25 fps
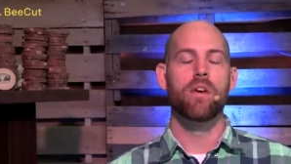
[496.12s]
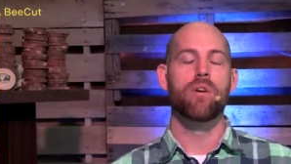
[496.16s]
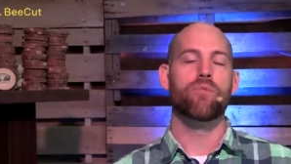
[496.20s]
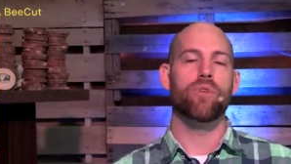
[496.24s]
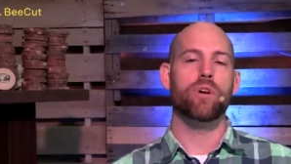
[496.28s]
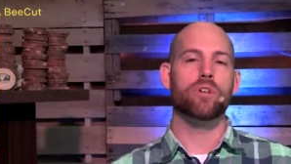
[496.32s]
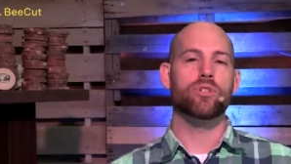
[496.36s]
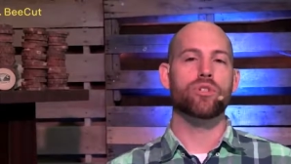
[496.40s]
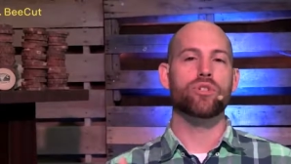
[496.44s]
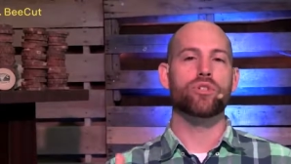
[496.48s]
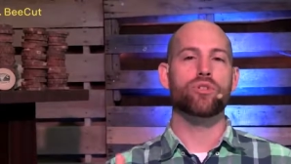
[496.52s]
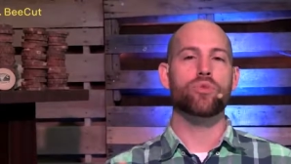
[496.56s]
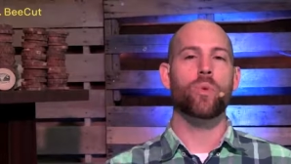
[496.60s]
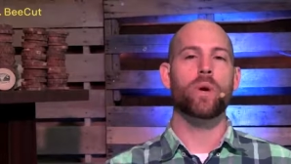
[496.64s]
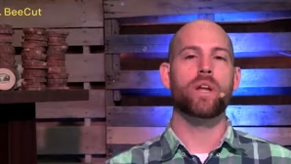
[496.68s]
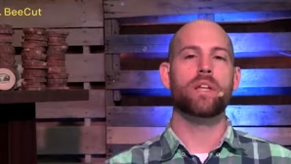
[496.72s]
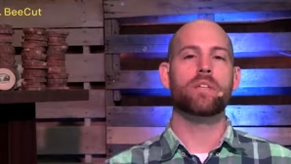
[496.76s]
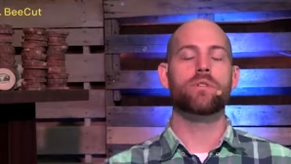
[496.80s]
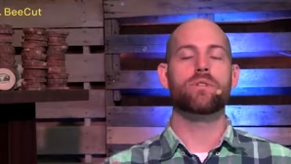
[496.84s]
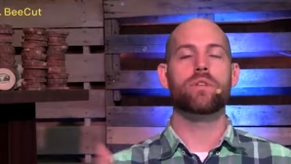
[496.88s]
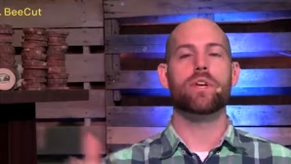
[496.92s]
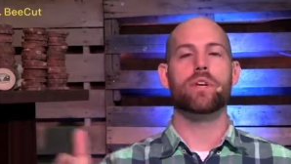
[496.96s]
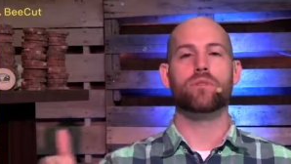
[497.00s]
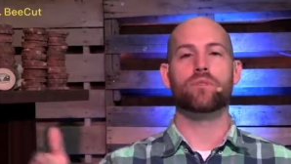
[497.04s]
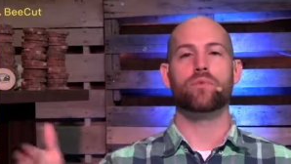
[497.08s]
verses
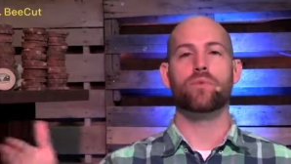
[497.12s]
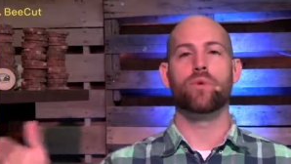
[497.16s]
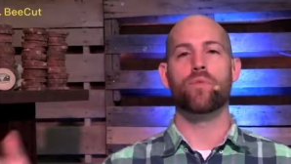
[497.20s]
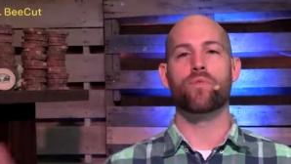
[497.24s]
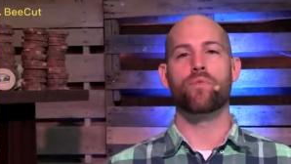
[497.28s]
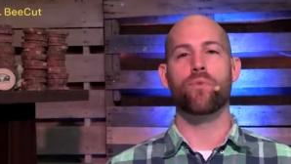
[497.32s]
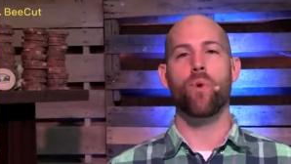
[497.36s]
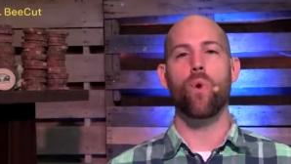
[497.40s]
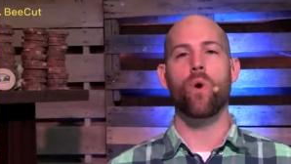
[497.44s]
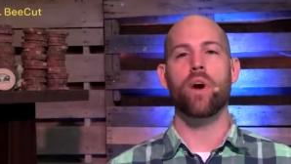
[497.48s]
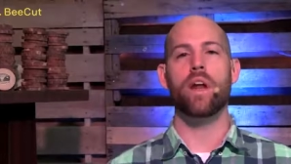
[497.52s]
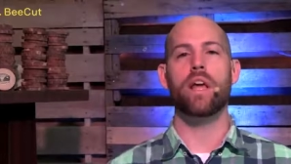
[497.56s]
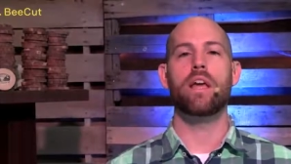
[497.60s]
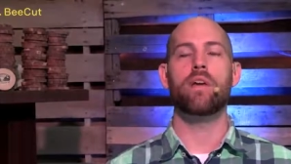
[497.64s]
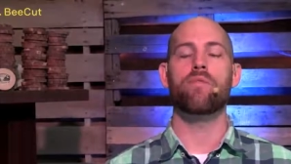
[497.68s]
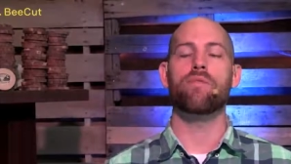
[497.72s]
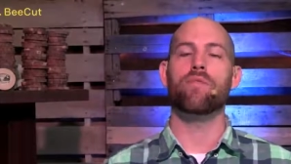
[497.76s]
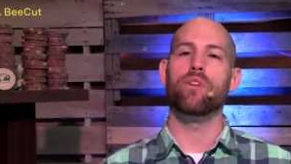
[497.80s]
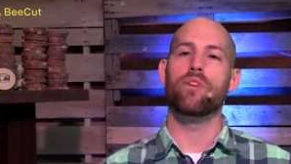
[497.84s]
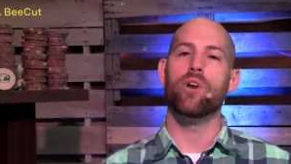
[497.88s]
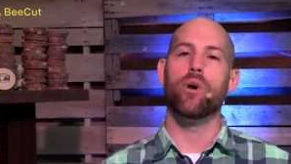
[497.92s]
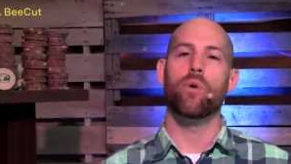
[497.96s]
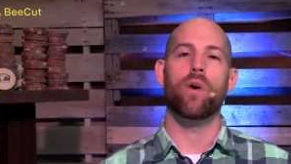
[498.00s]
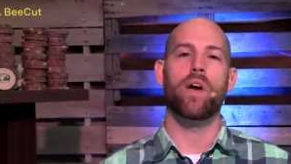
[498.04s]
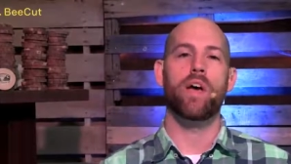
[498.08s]
26 through 40 if
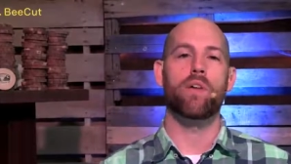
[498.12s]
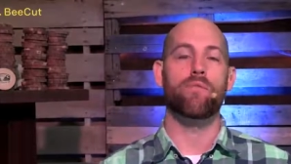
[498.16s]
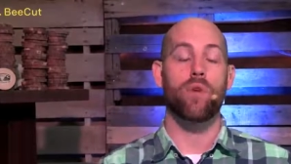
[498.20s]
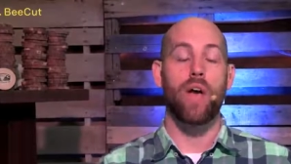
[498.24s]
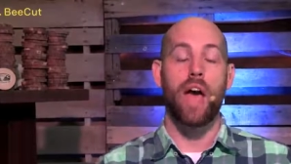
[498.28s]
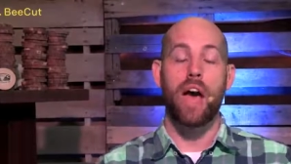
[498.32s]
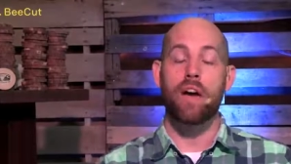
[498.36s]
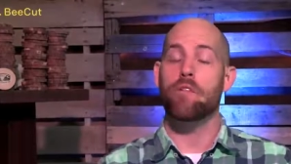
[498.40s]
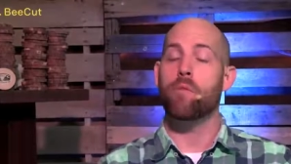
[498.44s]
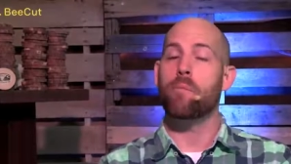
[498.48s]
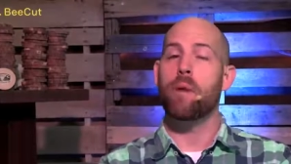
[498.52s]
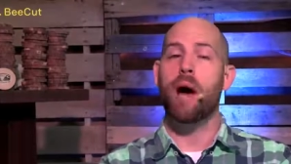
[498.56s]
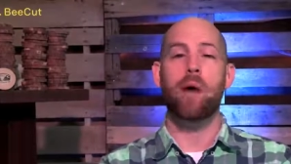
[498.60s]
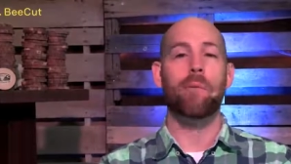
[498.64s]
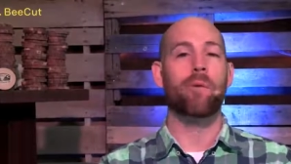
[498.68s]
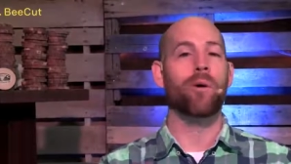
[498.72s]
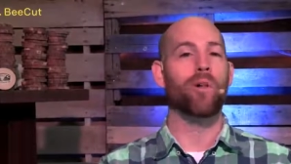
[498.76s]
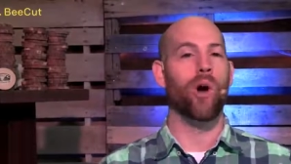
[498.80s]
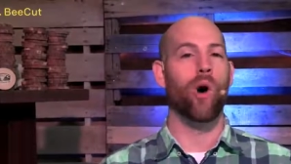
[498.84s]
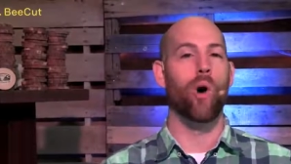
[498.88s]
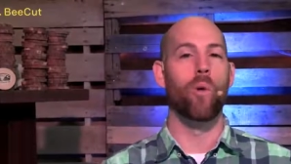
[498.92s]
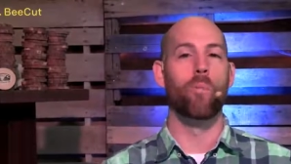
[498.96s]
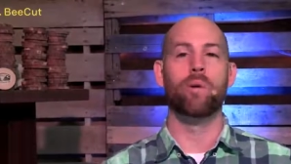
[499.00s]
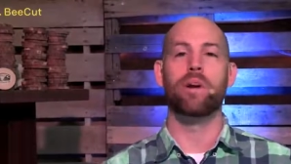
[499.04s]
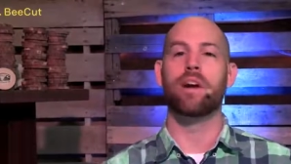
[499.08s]
you don't if you have a bible
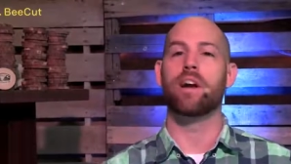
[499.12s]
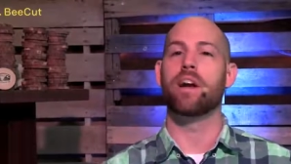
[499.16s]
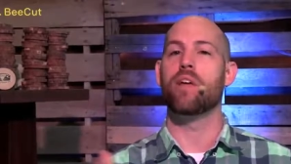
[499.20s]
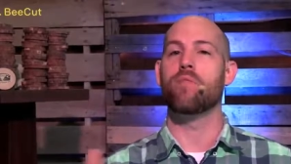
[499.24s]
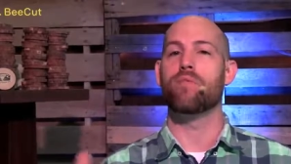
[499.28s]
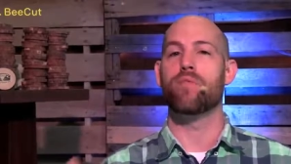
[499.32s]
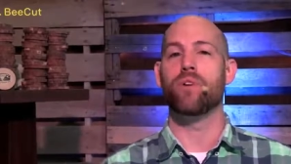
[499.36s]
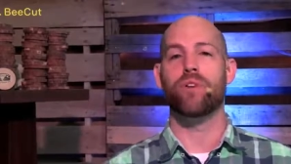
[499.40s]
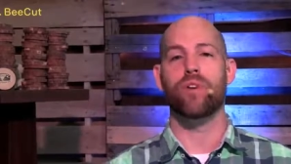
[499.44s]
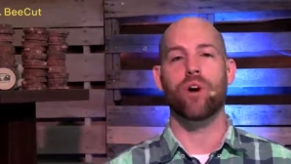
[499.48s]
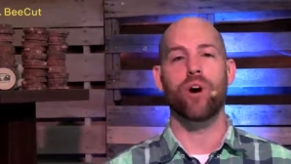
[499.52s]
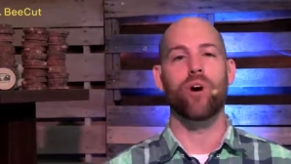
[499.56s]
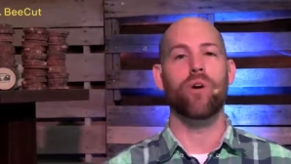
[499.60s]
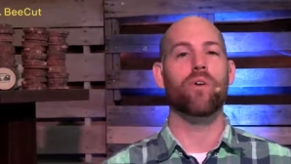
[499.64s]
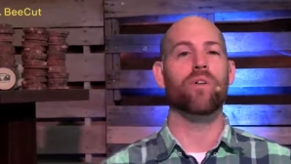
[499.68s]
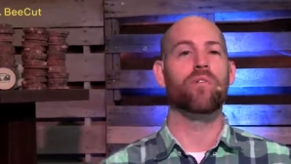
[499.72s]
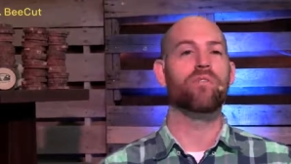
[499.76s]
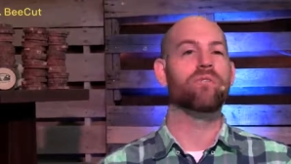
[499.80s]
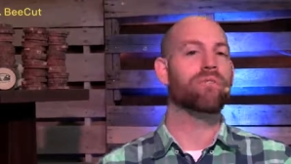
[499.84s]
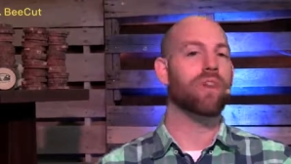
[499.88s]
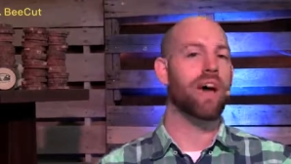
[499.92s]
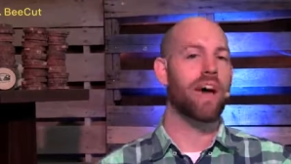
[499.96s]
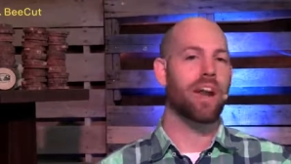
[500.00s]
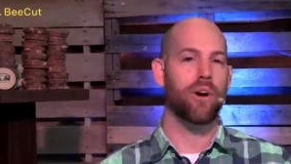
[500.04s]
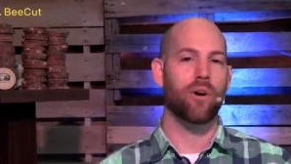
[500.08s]
open it if you don't
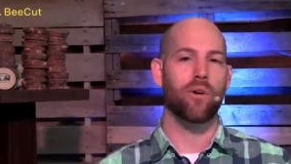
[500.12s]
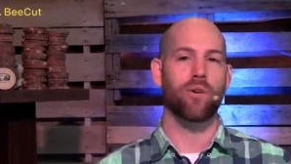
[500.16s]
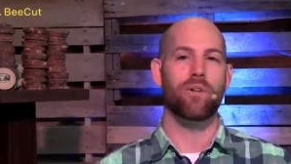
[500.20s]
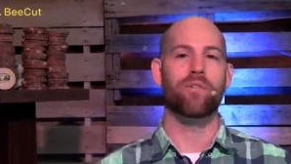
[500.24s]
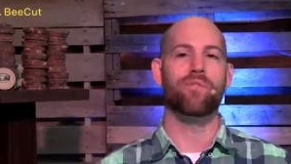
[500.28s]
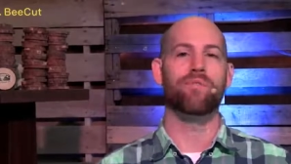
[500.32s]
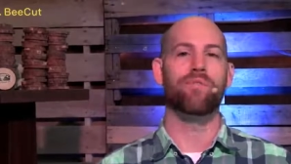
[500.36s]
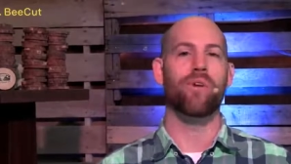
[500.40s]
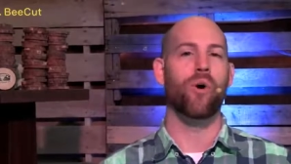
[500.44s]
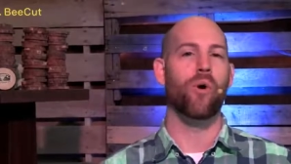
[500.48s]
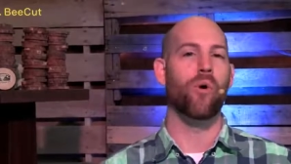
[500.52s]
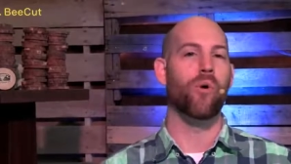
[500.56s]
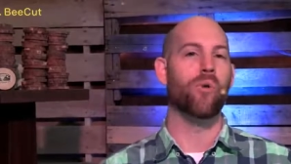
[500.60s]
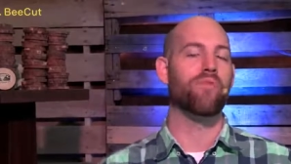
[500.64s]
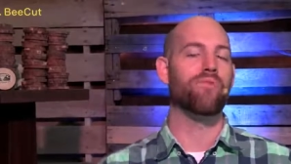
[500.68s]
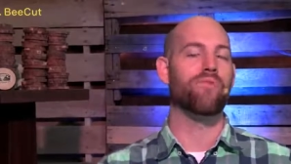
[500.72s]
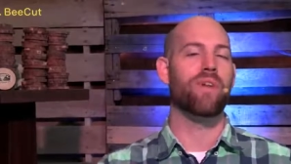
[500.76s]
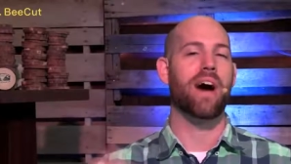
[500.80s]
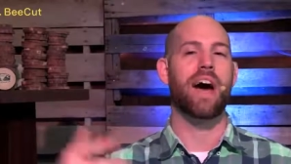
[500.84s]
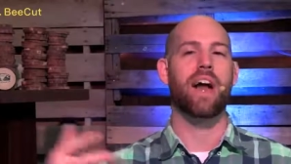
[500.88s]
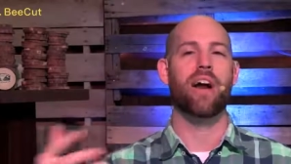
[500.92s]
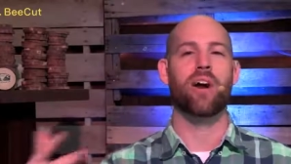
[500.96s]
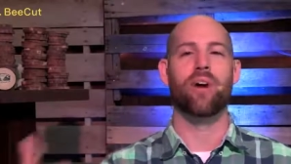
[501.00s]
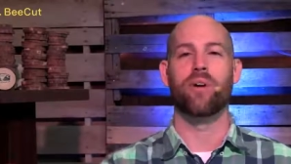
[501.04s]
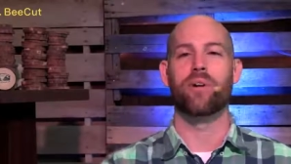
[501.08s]
find it on your phone
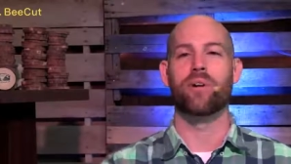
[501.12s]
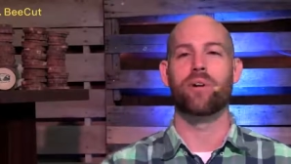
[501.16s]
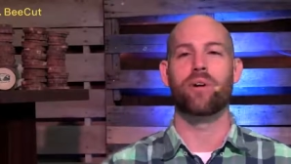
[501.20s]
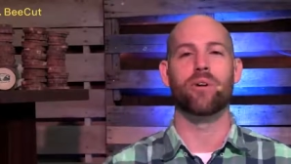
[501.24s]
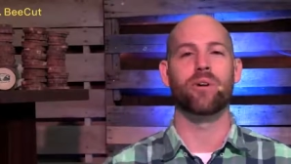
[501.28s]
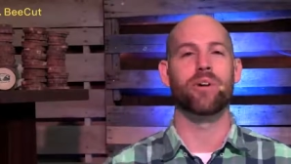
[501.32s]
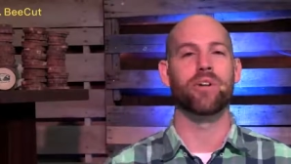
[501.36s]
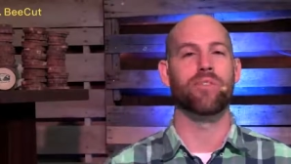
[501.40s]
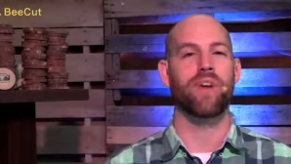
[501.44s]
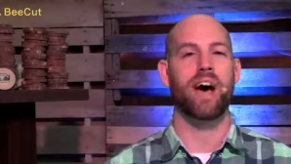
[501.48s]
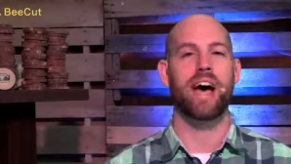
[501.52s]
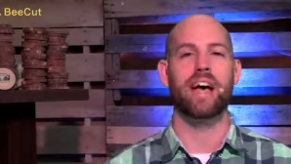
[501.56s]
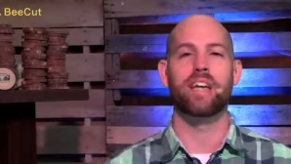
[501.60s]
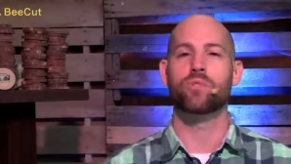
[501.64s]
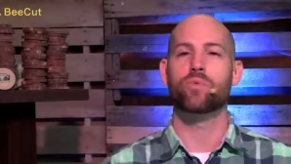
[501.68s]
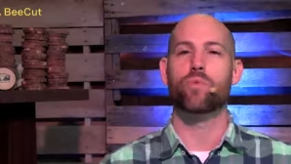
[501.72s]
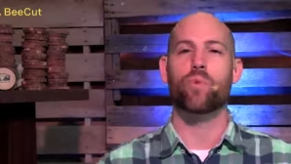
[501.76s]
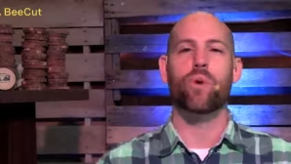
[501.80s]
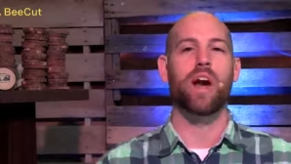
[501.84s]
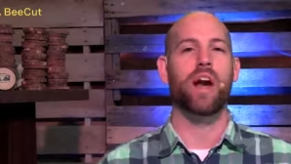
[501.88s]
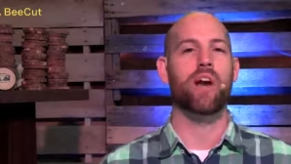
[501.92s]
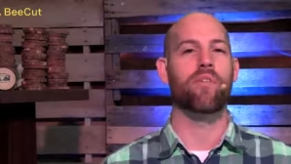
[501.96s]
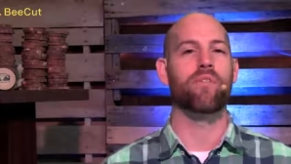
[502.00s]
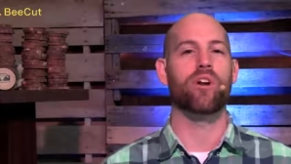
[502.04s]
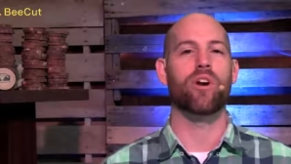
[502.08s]
find it on your device
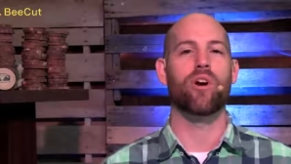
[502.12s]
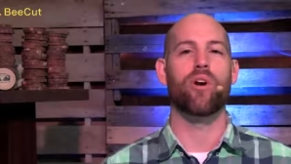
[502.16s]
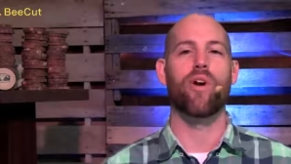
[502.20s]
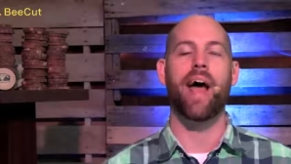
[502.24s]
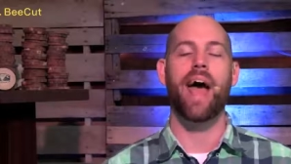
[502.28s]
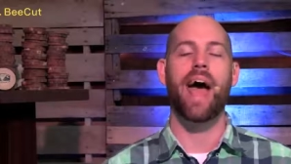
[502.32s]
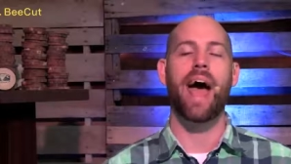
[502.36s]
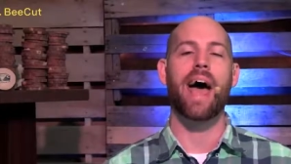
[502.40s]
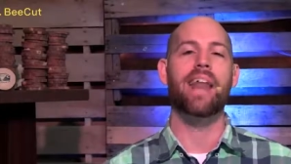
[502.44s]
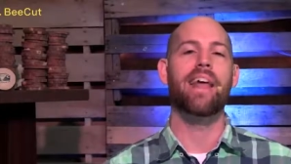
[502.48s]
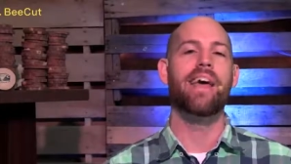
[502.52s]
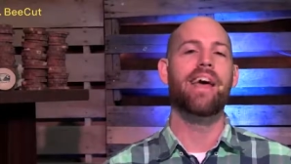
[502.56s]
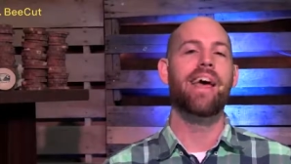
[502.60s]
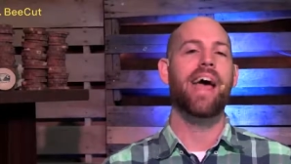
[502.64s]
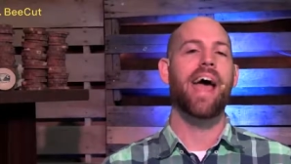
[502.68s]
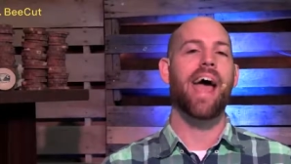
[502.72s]
wherever you're at